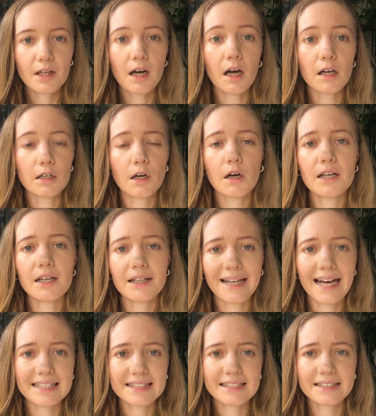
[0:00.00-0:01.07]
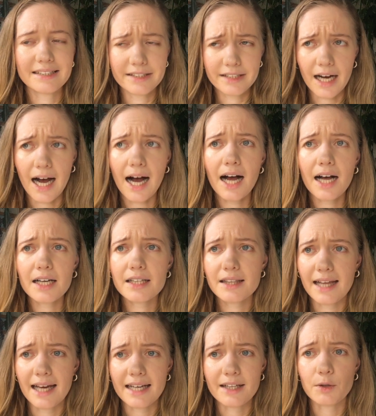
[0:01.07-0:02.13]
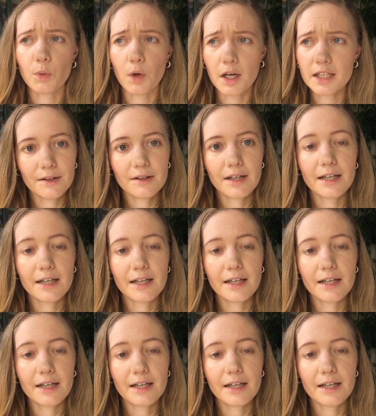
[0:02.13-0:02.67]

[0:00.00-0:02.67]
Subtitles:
a lot less dark than it was.